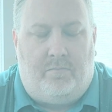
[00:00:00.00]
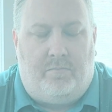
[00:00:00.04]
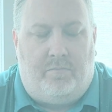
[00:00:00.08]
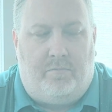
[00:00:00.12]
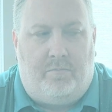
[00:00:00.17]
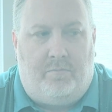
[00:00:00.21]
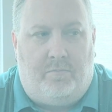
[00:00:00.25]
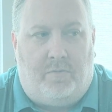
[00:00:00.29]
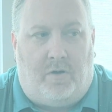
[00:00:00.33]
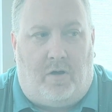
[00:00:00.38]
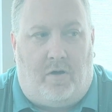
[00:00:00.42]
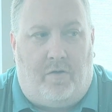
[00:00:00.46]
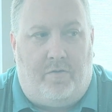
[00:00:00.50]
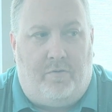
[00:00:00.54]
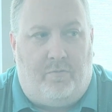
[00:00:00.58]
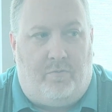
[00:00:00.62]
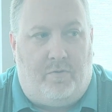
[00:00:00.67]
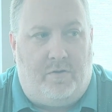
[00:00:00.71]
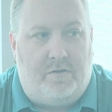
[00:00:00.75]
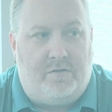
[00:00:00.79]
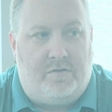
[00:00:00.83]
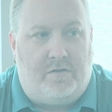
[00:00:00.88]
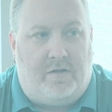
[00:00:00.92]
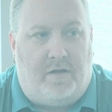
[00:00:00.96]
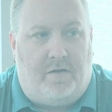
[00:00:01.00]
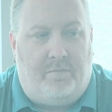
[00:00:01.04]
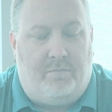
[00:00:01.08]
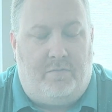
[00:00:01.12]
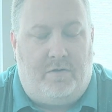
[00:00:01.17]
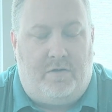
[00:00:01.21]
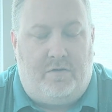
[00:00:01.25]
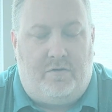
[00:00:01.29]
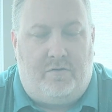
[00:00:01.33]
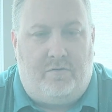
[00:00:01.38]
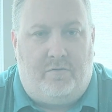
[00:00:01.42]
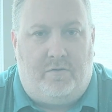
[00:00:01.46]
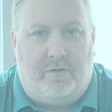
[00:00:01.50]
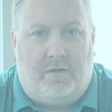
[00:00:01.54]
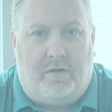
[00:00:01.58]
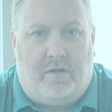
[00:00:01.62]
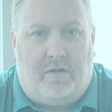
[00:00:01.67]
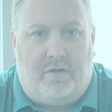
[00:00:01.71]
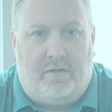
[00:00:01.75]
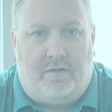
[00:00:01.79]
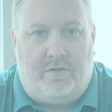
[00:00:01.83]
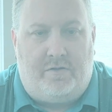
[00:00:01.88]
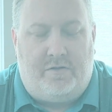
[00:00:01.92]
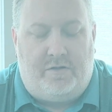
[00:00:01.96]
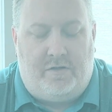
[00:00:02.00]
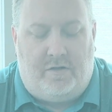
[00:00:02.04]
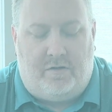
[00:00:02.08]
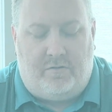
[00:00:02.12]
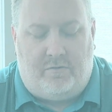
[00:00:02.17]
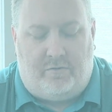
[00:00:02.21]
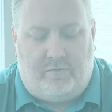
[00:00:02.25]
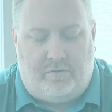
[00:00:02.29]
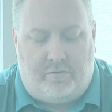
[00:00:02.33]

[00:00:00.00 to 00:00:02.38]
all the ones that I've been doing on the channel,